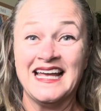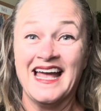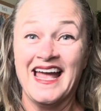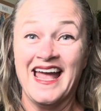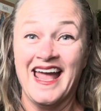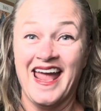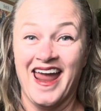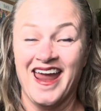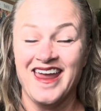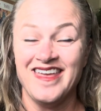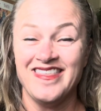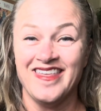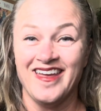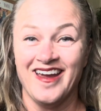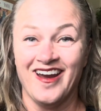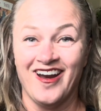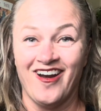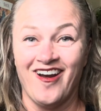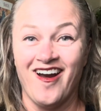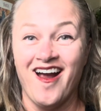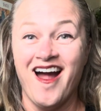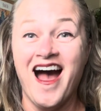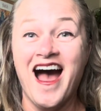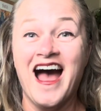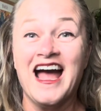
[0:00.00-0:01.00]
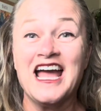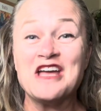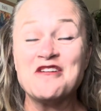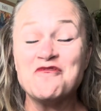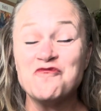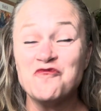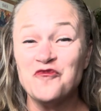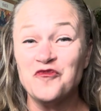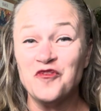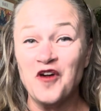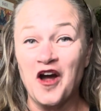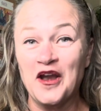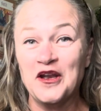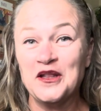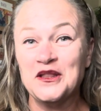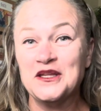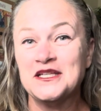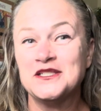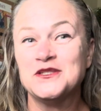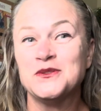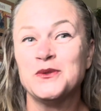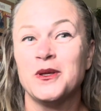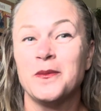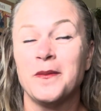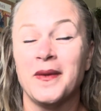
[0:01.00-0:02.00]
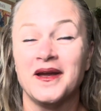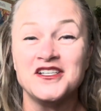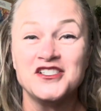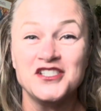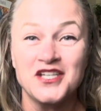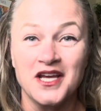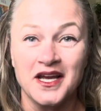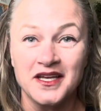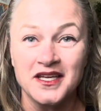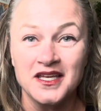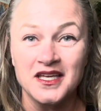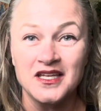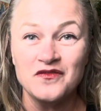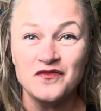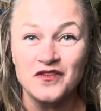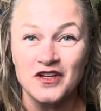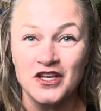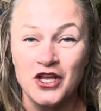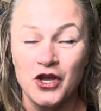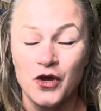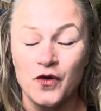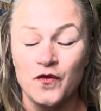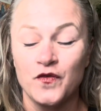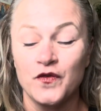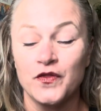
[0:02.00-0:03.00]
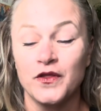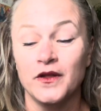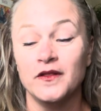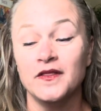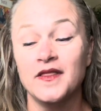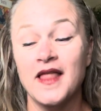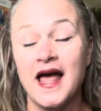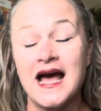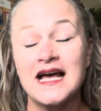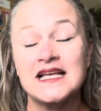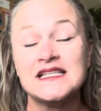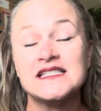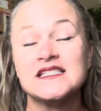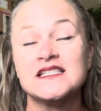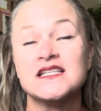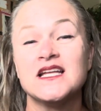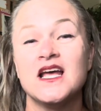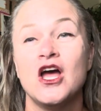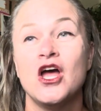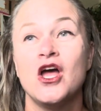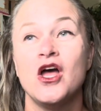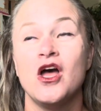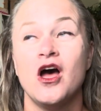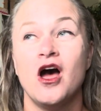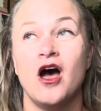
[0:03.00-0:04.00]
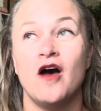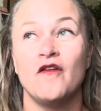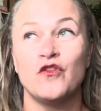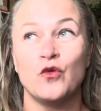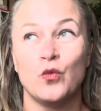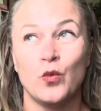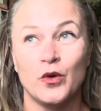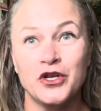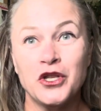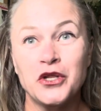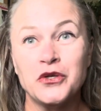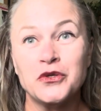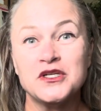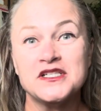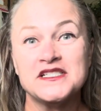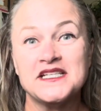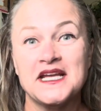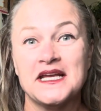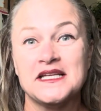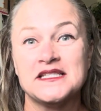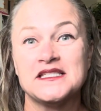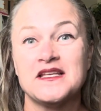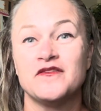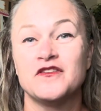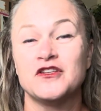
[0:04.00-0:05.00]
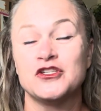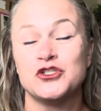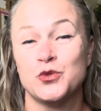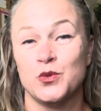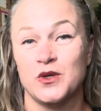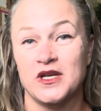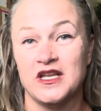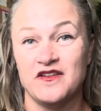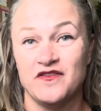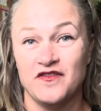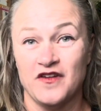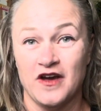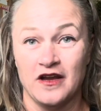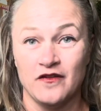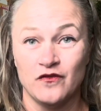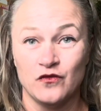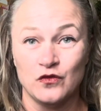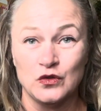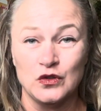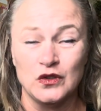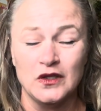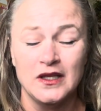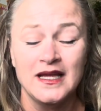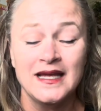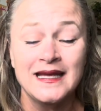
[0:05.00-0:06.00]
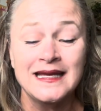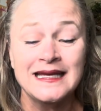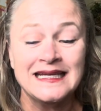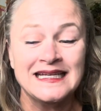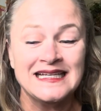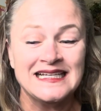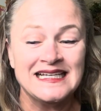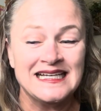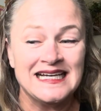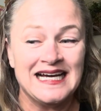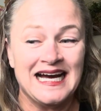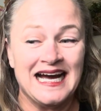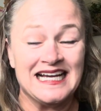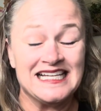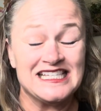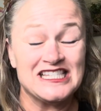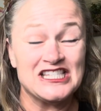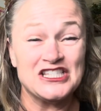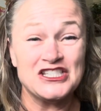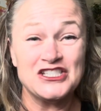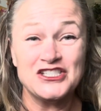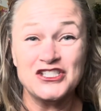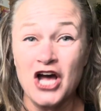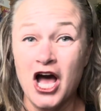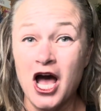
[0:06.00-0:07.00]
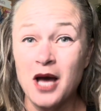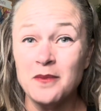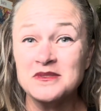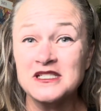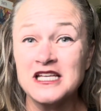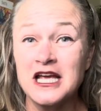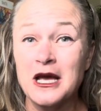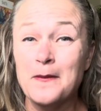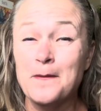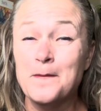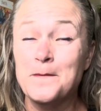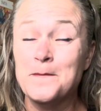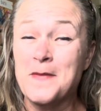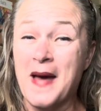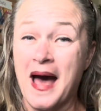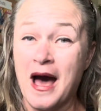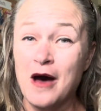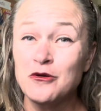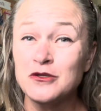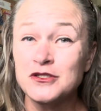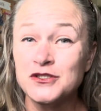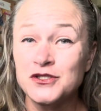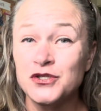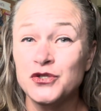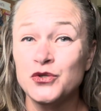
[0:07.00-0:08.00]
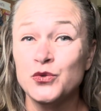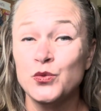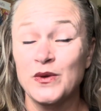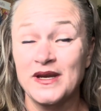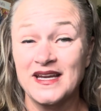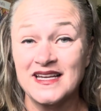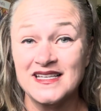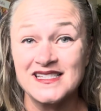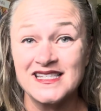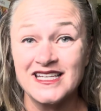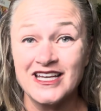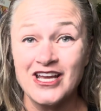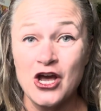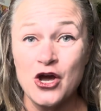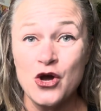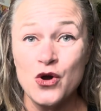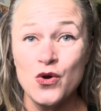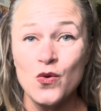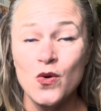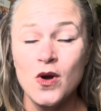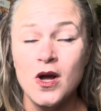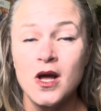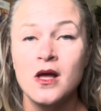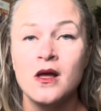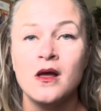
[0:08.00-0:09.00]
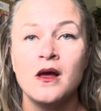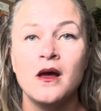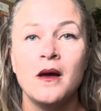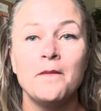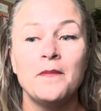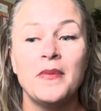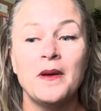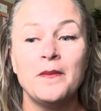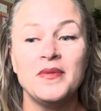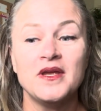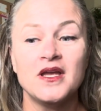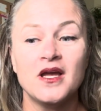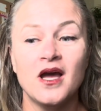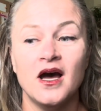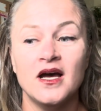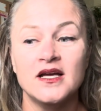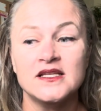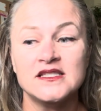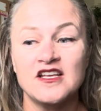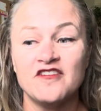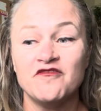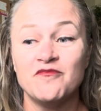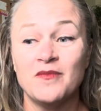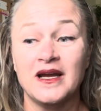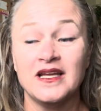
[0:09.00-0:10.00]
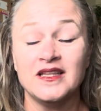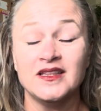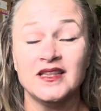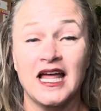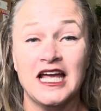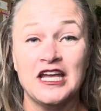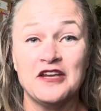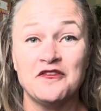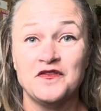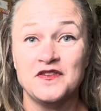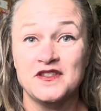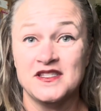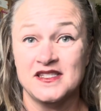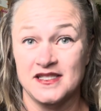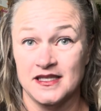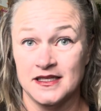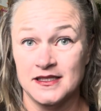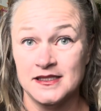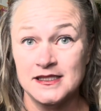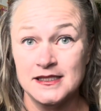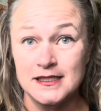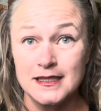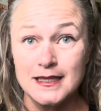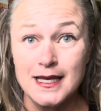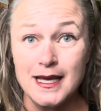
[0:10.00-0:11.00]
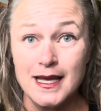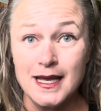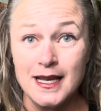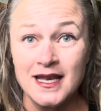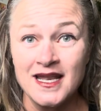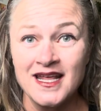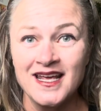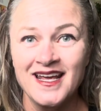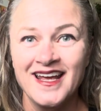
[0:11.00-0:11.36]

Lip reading: Hey there, I am finally doing my check-in video for the last of the 100 days of the 25 rule. I stopped about 2 weeks ago, but because of my life since then,